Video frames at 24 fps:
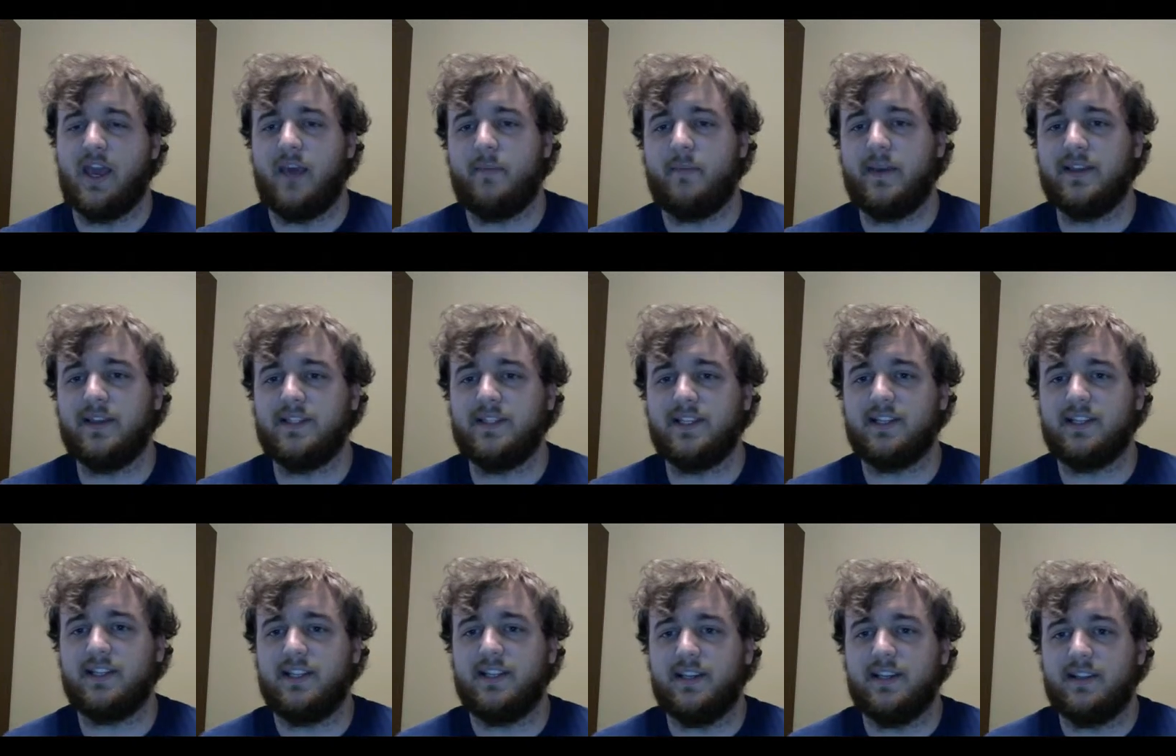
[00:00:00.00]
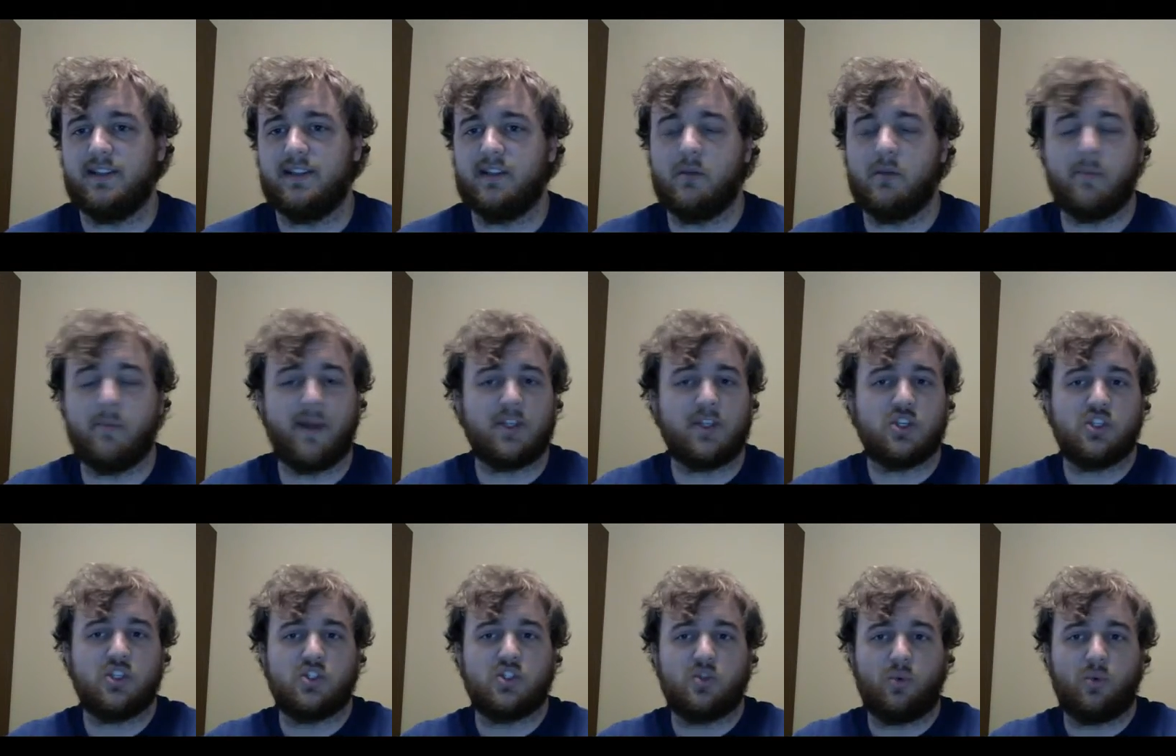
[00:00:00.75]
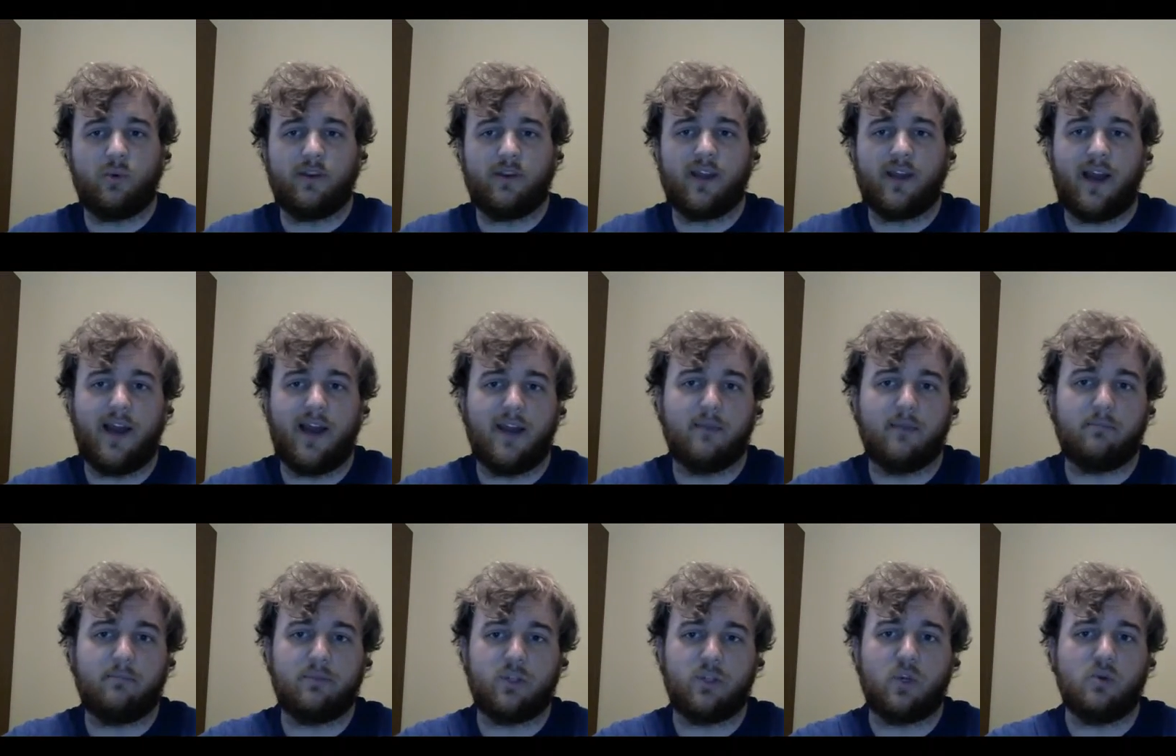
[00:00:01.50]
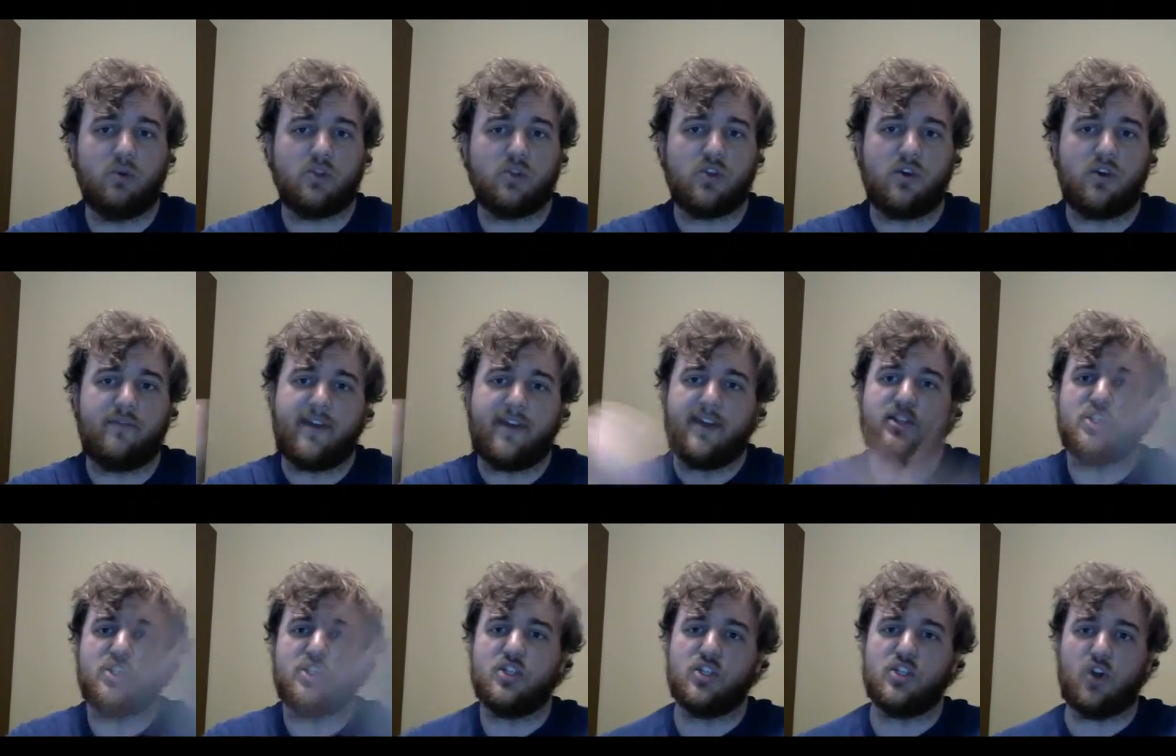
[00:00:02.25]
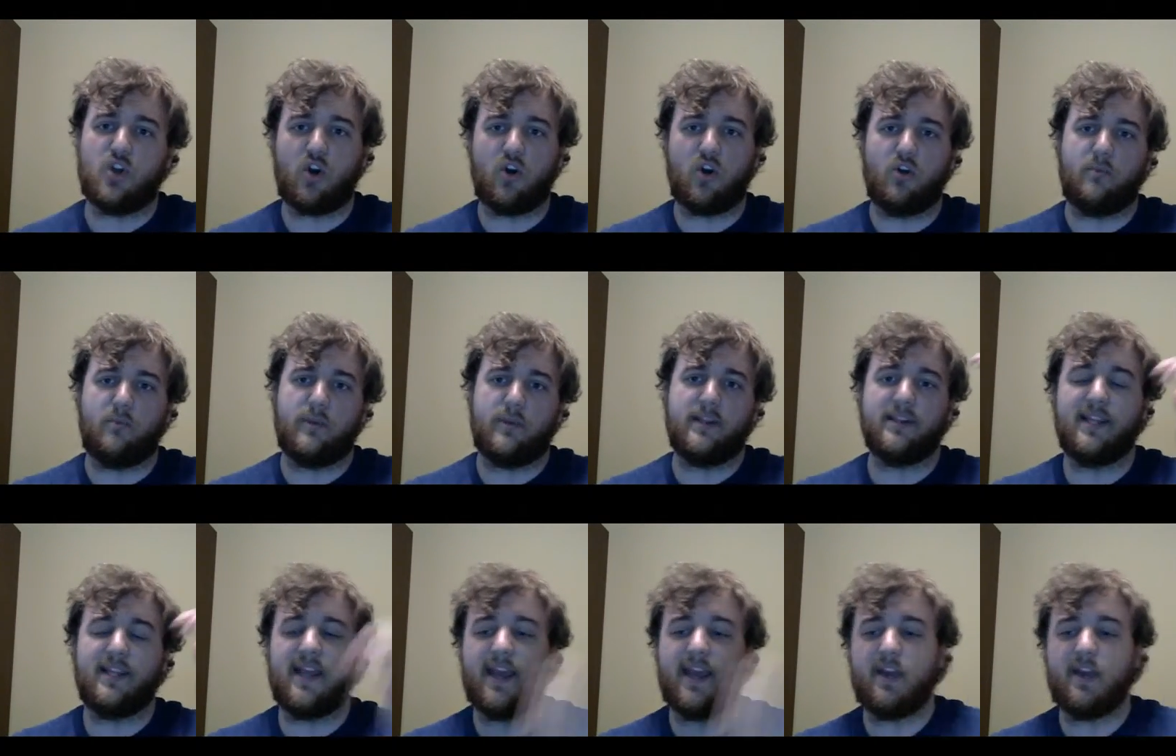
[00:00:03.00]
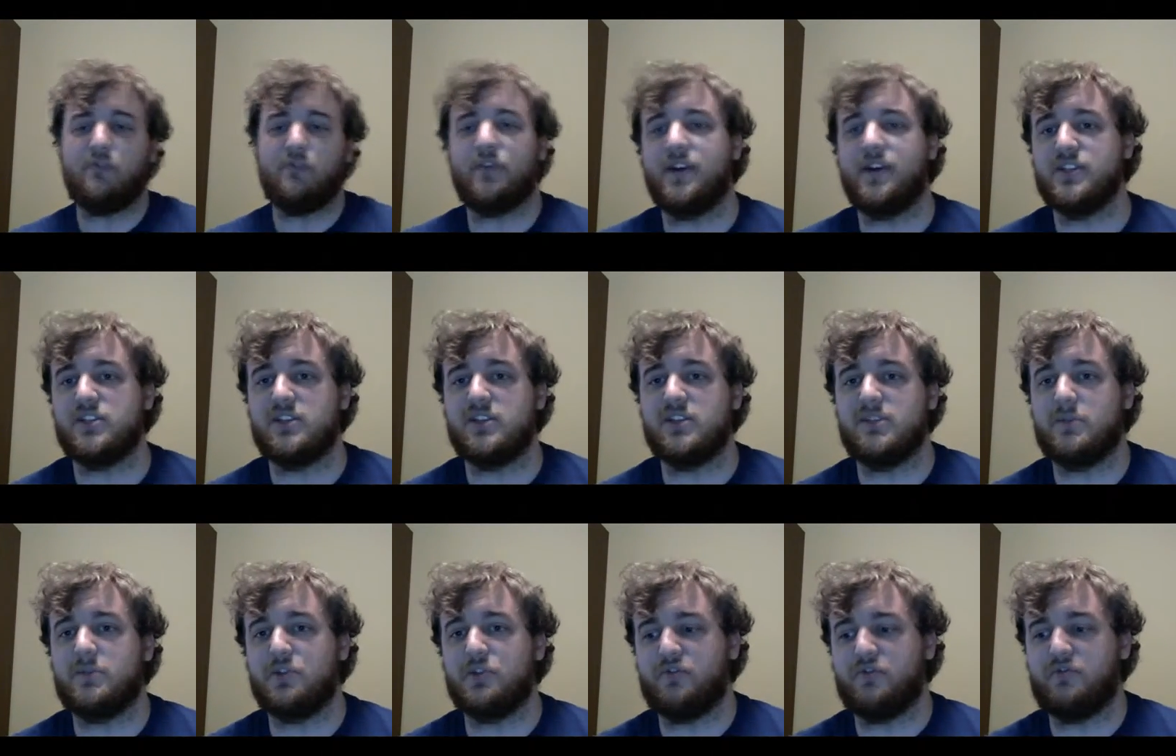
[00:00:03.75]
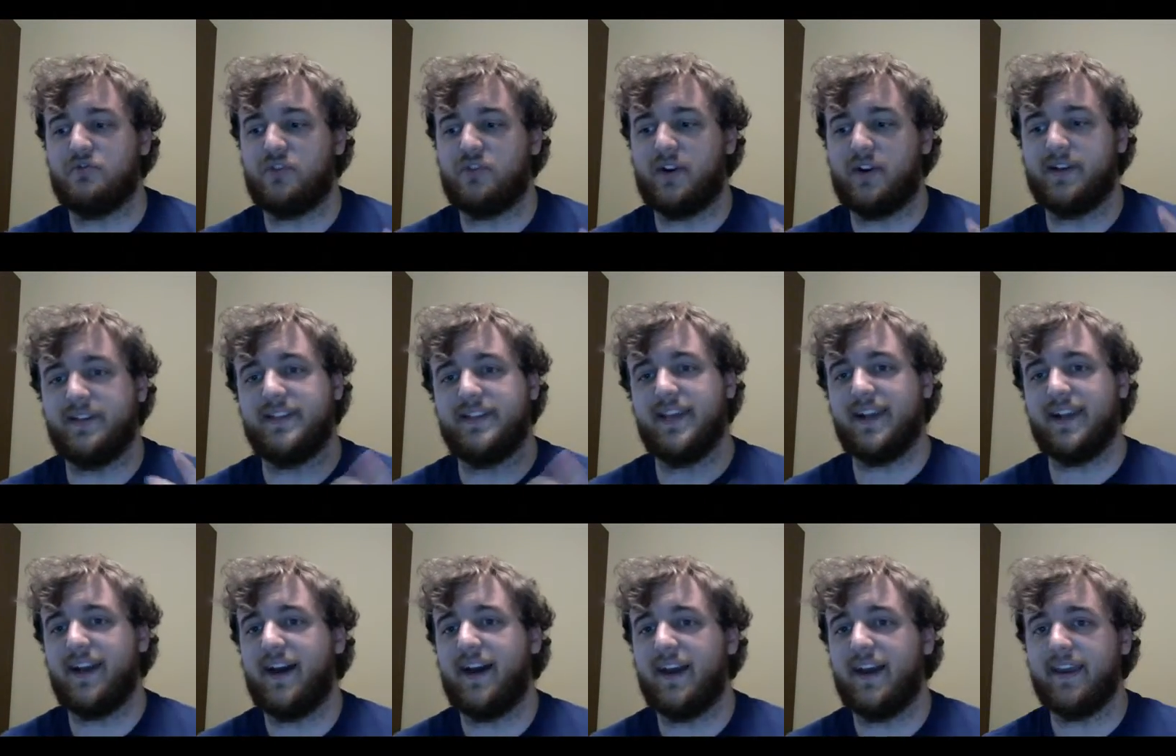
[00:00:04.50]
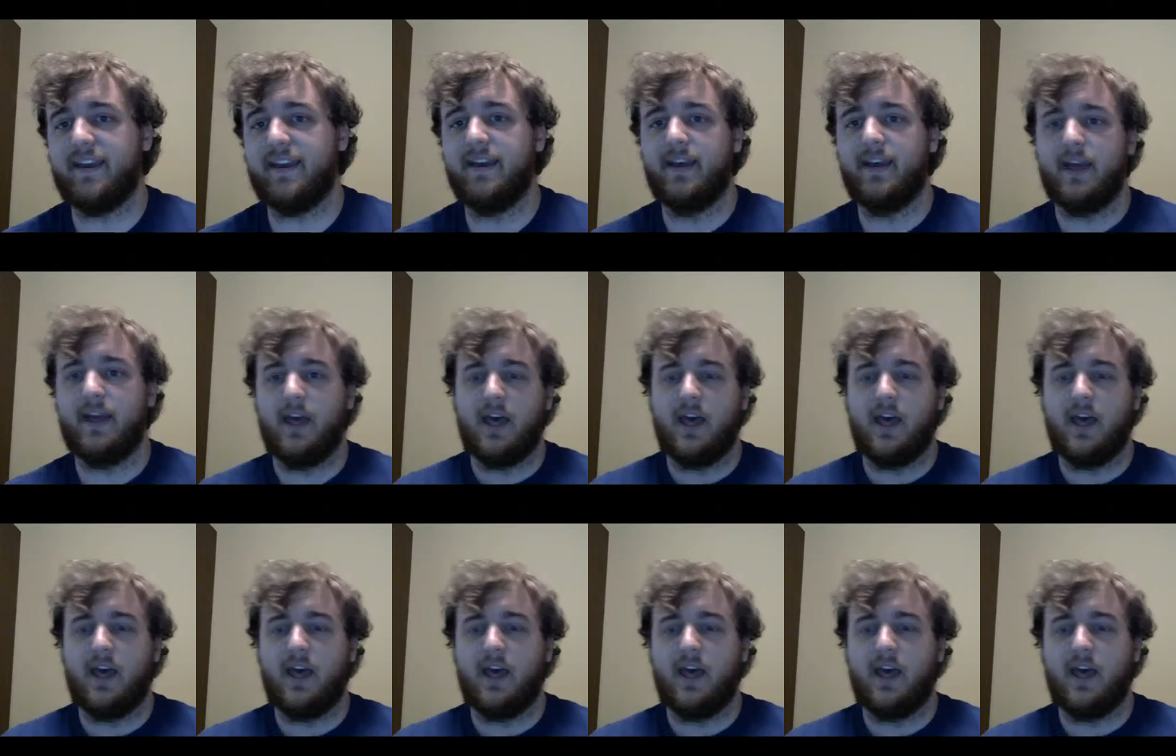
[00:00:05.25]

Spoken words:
Basically, the Dimension Sword guy blows off Eiji's arm and leg right as he's about to front Genai.